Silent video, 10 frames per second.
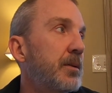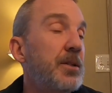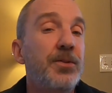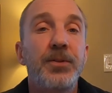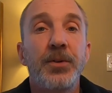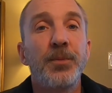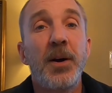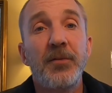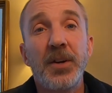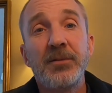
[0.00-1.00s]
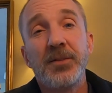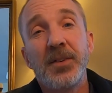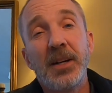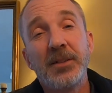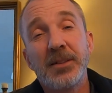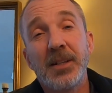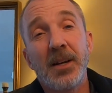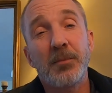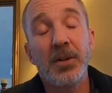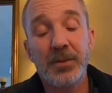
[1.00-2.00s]
these are two of my favorite fighters. I
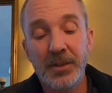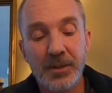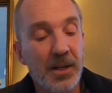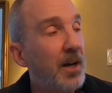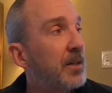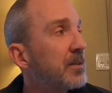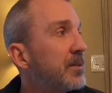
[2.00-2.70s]
like both these guys.